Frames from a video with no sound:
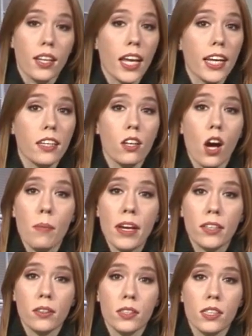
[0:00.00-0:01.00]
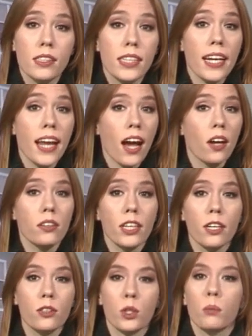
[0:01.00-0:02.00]
Elaine, lawmakers and state health
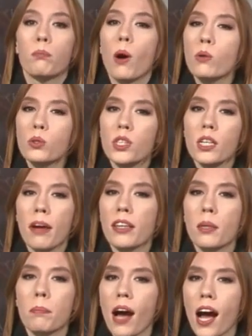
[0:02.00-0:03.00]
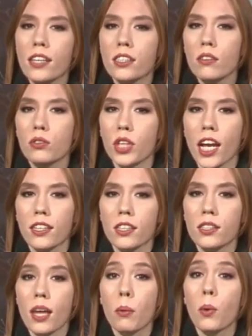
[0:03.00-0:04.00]
leaders are boasting about the positive
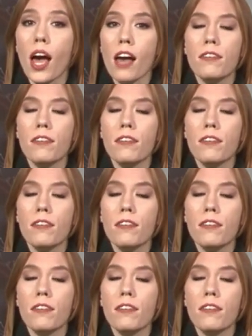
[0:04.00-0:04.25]
changes that will